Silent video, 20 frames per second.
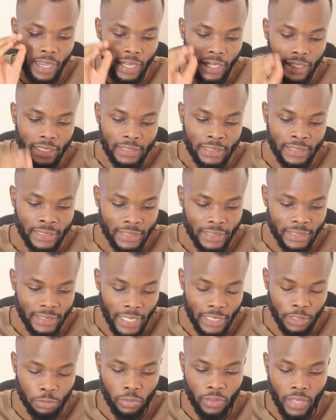
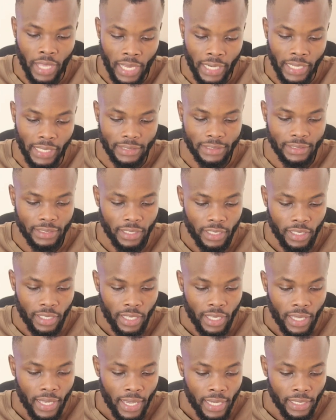start with Alex.
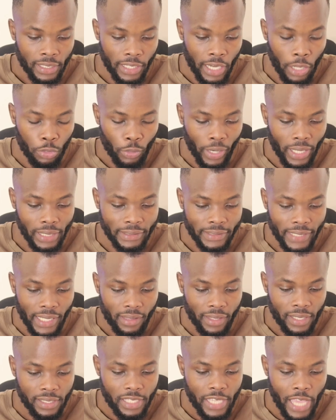Now you can turn
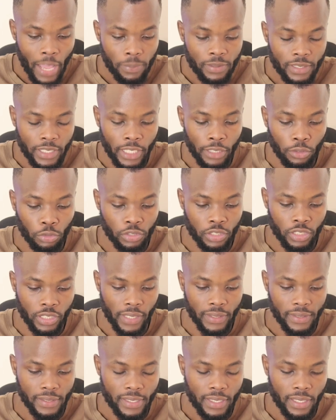these gaps into
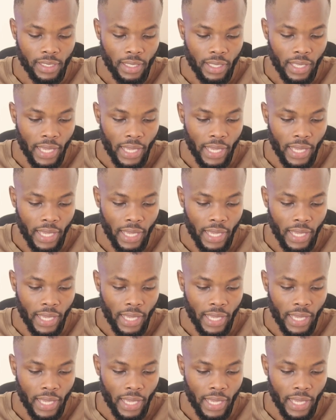strengths.